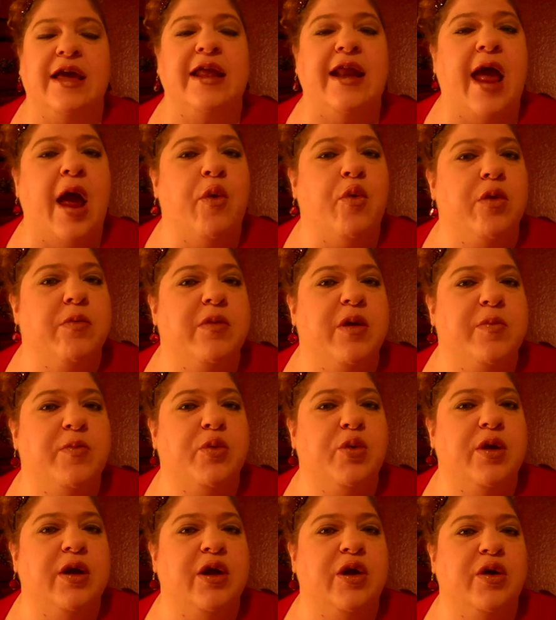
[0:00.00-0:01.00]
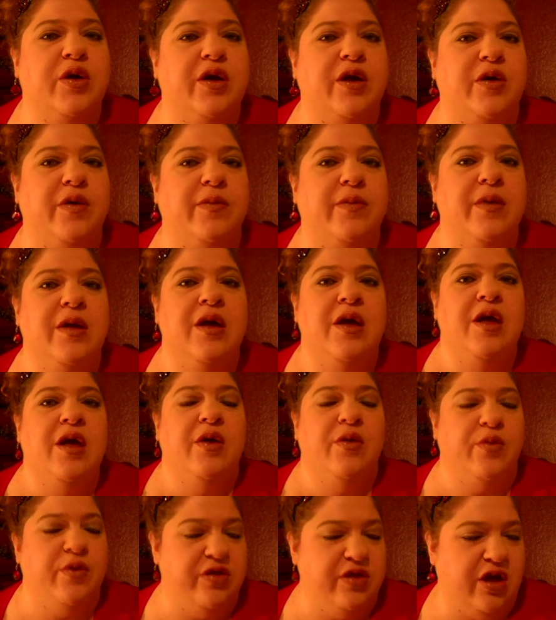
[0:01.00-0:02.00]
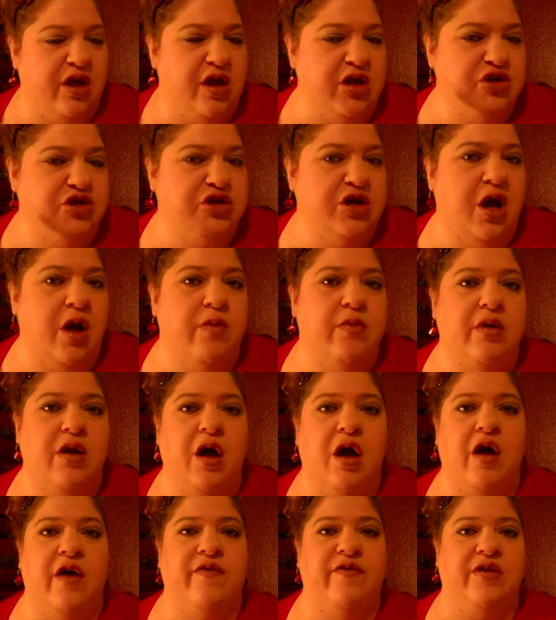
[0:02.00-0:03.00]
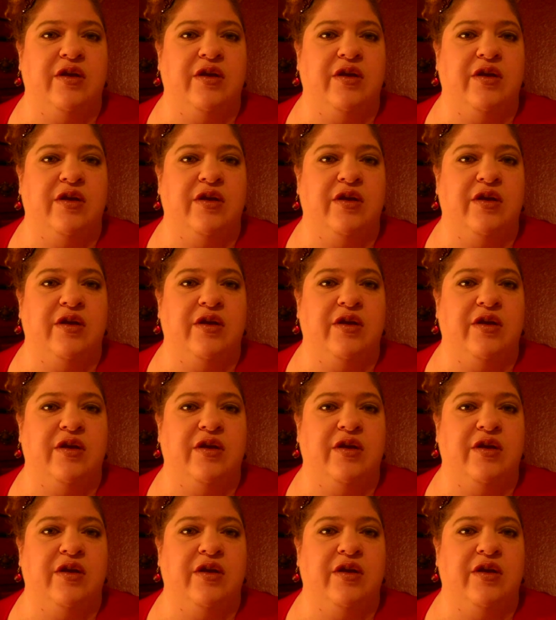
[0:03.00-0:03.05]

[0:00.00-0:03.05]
And I remember hearing them when the gunshot went off,